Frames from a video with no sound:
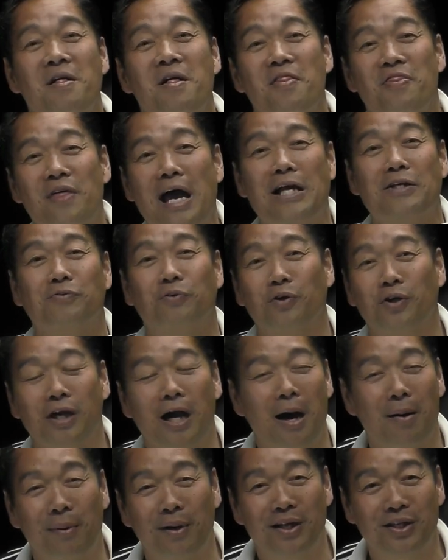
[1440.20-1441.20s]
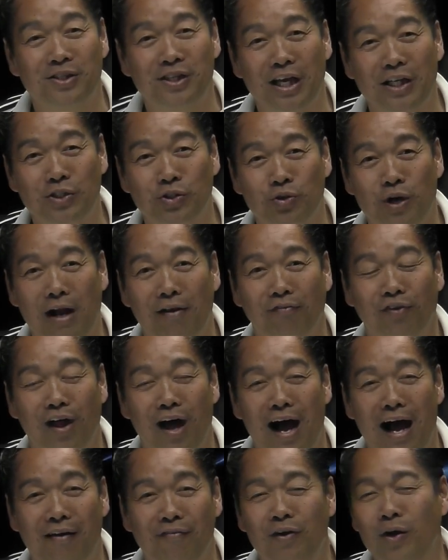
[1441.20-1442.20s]
thanks for coming to Test Drive
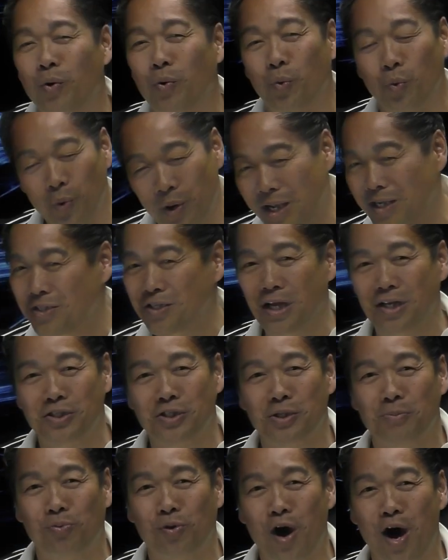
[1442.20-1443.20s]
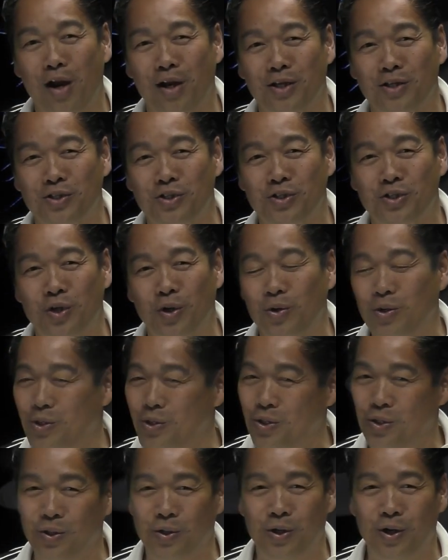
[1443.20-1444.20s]
Live. We test the products so
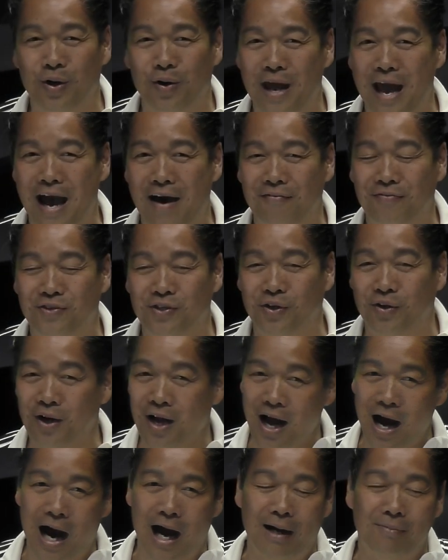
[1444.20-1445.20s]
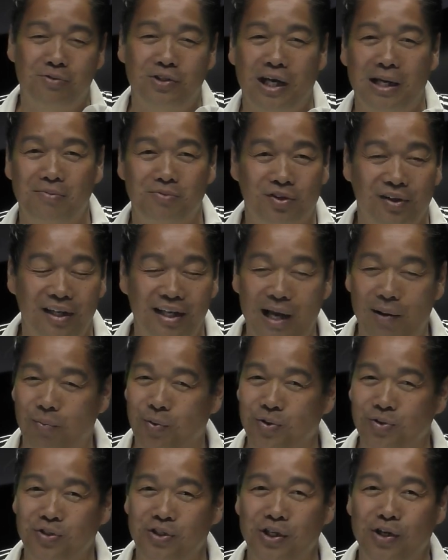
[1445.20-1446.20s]
you don't have to. I'm James Lee, and we'll
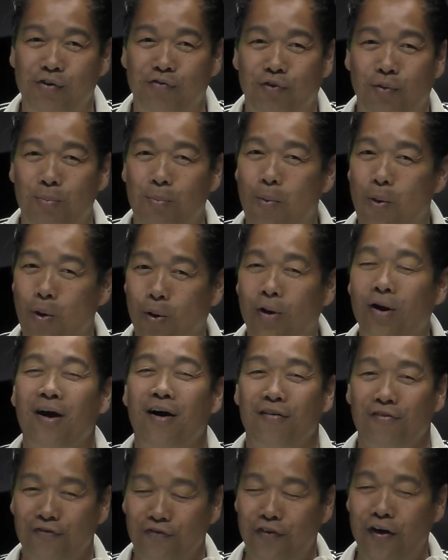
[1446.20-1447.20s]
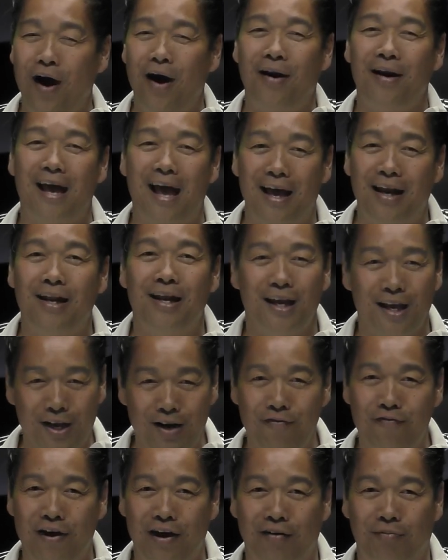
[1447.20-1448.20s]
see you for more fun and
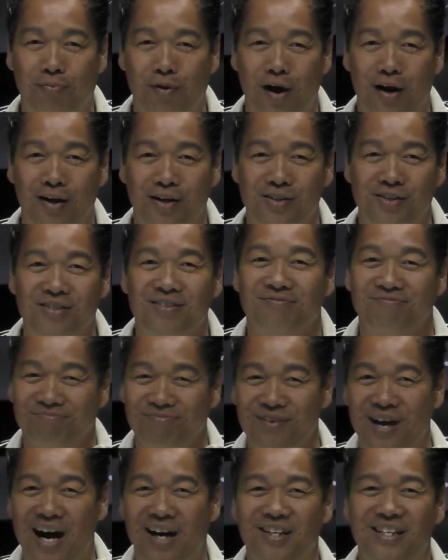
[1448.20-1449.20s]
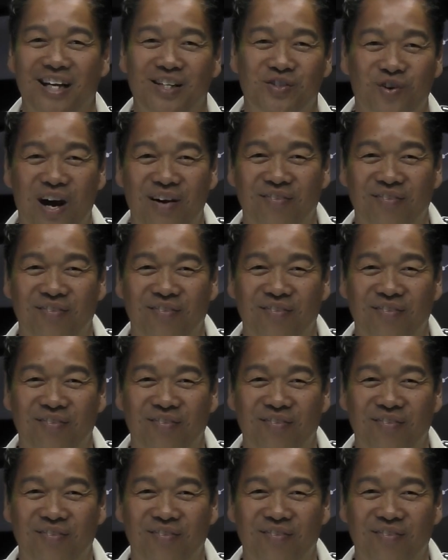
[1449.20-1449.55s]
innovative products on Test Drive